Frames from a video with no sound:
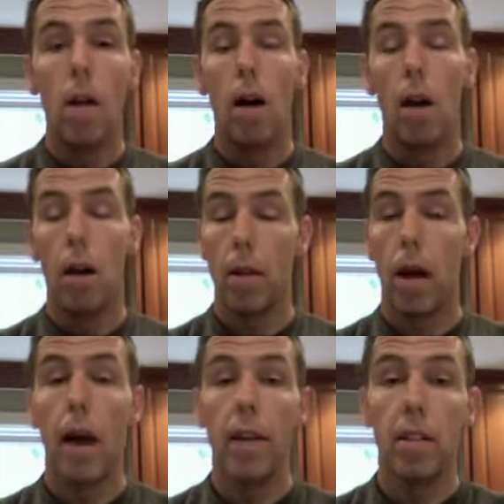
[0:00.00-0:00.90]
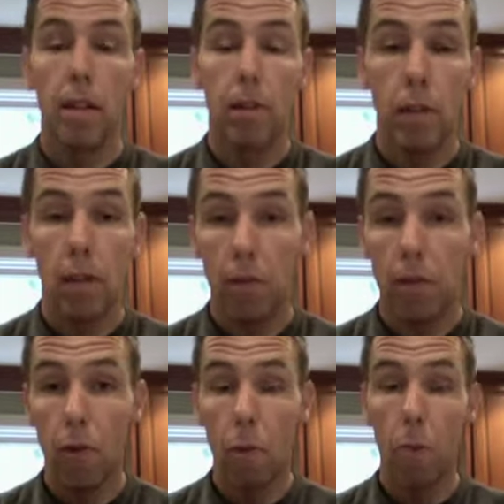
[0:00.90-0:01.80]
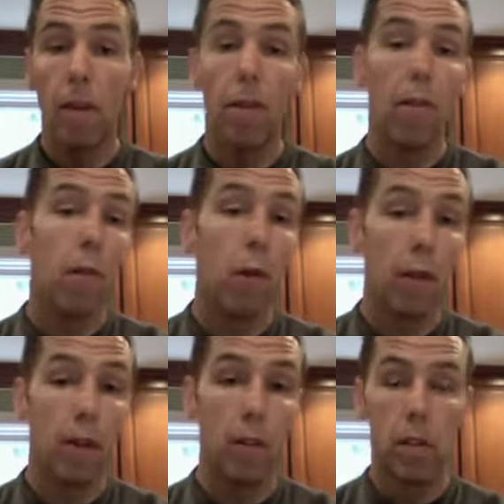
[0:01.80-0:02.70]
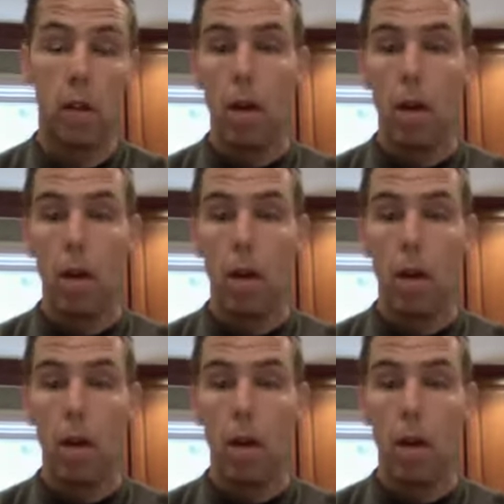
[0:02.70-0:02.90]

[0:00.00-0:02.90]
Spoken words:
The highest level 4, being the furthest.